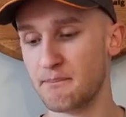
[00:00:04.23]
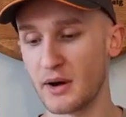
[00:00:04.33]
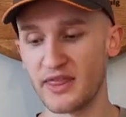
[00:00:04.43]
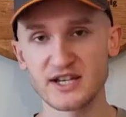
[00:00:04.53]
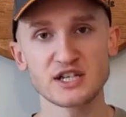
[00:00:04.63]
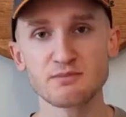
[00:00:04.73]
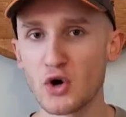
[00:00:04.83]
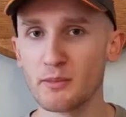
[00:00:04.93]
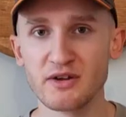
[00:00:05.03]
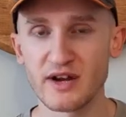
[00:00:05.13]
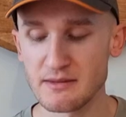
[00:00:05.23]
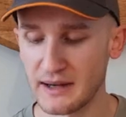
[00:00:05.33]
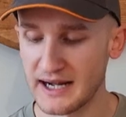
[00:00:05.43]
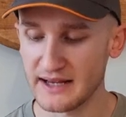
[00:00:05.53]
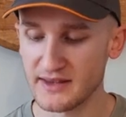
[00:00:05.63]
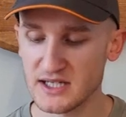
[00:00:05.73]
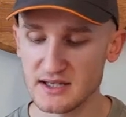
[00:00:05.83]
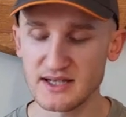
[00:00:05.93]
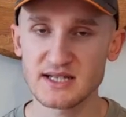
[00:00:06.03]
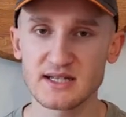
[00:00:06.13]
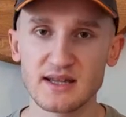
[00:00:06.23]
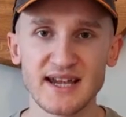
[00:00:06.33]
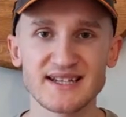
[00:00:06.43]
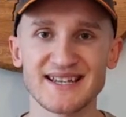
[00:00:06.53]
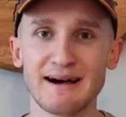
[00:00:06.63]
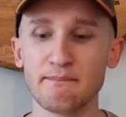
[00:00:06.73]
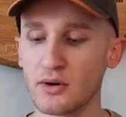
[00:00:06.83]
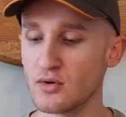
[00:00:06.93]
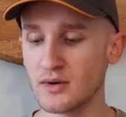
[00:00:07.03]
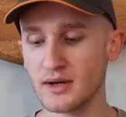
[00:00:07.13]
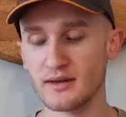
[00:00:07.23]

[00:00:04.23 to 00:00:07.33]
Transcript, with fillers: But this has brought me right back, this, this example.